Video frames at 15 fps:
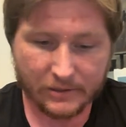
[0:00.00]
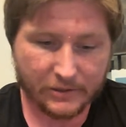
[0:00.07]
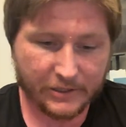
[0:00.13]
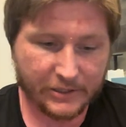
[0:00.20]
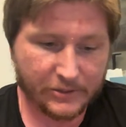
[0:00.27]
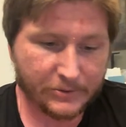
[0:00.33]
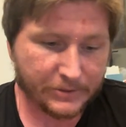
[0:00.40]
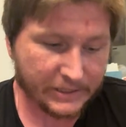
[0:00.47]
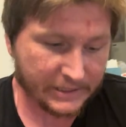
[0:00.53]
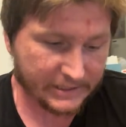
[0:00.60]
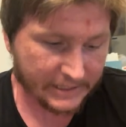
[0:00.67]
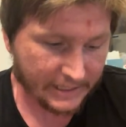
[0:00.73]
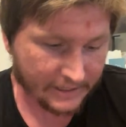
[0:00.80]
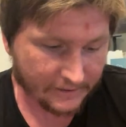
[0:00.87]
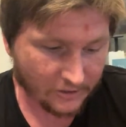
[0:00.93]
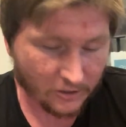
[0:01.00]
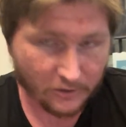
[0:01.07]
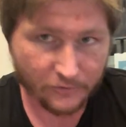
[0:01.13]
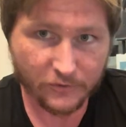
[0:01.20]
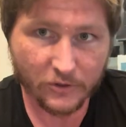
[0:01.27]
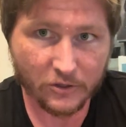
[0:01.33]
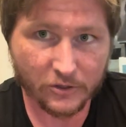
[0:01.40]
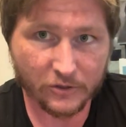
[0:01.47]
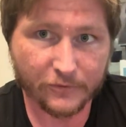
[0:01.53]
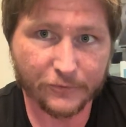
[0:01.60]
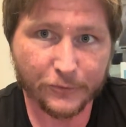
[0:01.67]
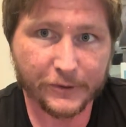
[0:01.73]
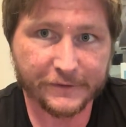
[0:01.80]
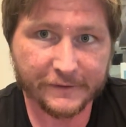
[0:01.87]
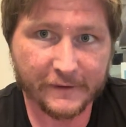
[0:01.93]
You know what they say, all fall to the
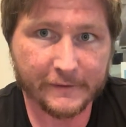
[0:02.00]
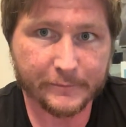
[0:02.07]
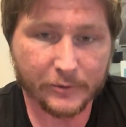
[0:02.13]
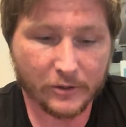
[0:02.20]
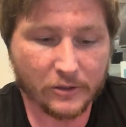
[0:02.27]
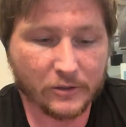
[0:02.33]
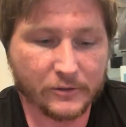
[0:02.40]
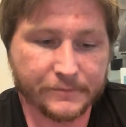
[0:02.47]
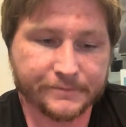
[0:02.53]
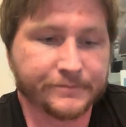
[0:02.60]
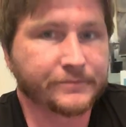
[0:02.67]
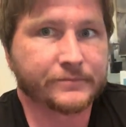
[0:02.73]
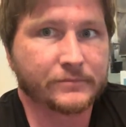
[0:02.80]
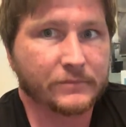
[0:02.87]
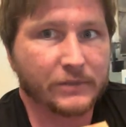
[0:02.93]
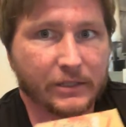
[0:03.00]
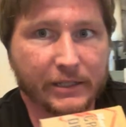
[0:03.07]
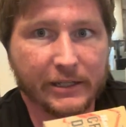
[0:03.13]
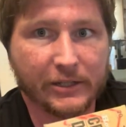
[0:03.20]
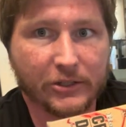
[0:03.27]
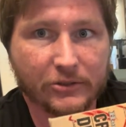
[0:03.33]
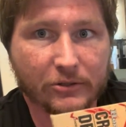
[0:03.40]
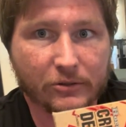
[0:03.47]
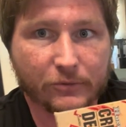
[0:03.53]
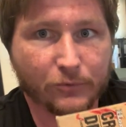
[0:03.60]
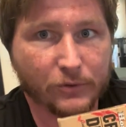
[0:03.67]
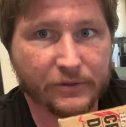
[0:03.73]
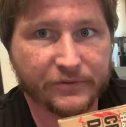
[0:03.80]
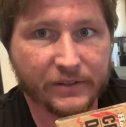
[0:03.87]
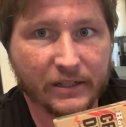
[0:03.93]
45 ball. You can't go wrong with
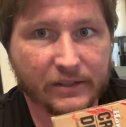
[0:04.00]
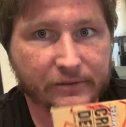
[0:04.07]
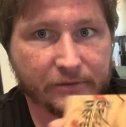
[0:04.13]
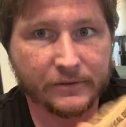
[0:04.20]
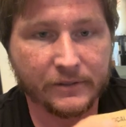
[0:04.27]
45.